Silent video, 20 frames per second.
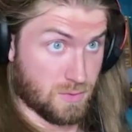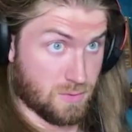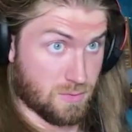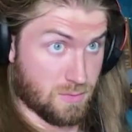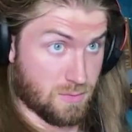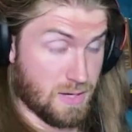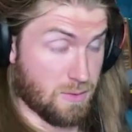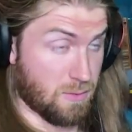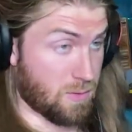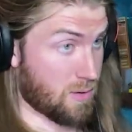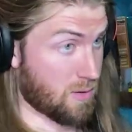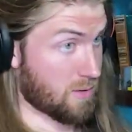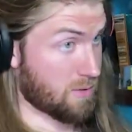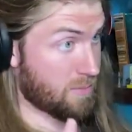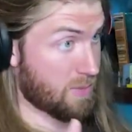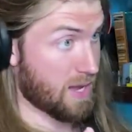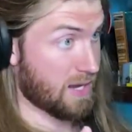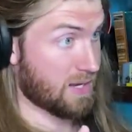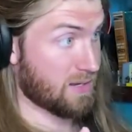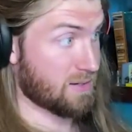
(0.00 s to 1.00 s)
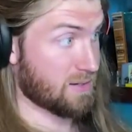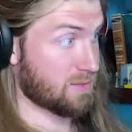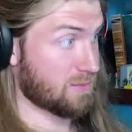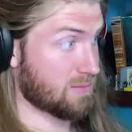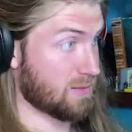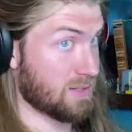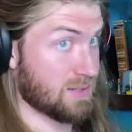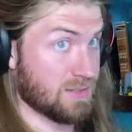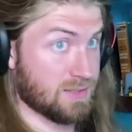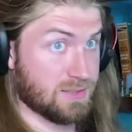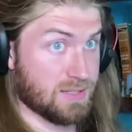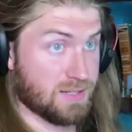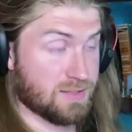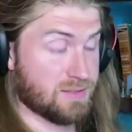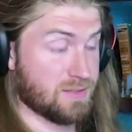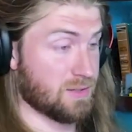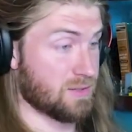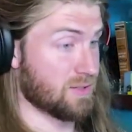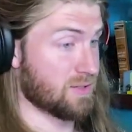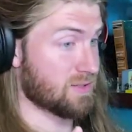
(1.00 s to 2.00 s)
Right, we're already back into 6
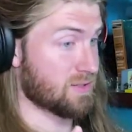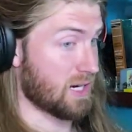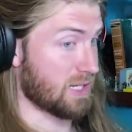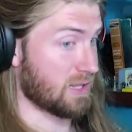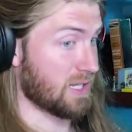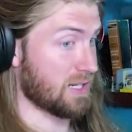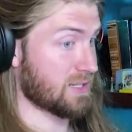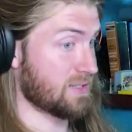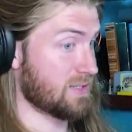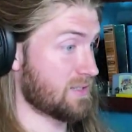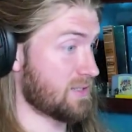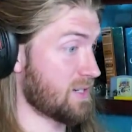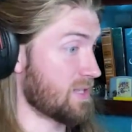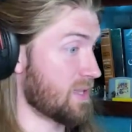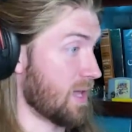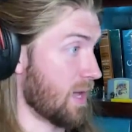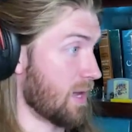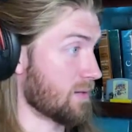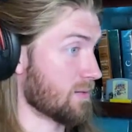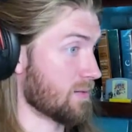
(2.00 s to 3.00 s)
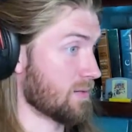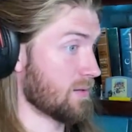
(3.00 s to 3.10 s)
digits. I like to see that.